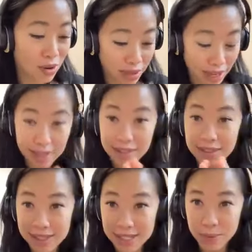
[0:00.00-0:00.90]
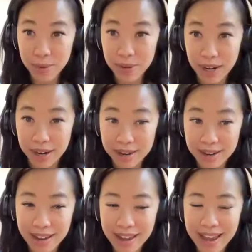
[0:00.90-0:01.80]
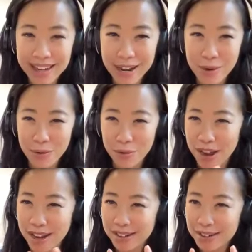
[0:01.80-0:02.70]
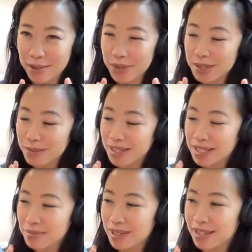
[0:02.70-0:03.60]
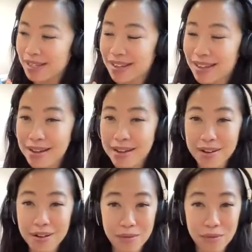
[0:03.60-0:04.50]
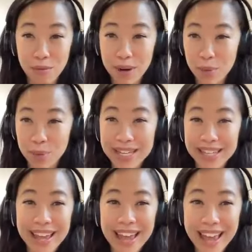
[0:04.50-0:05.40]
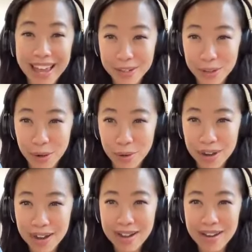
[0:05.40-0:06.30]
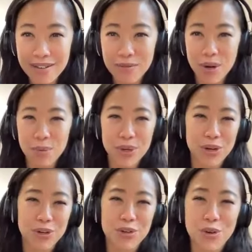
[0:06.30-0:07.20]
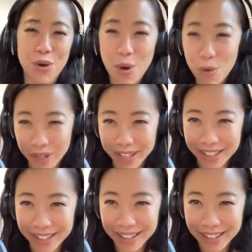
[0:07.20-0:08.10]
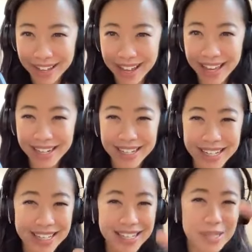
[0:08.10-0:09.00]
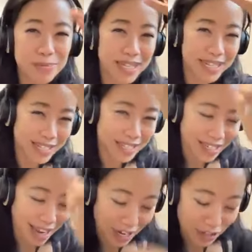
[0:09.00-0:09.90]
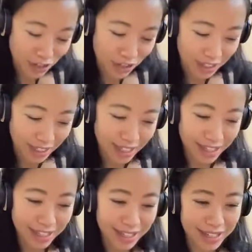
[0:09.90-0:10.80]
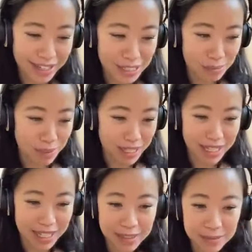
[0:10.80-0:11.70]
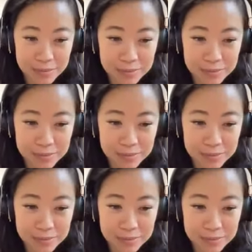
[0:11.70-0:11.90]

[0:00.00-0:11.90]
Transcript: Okay, this is where we are. And now radical responsibility of where we can go, of where we are going. And it is being intentional. It is being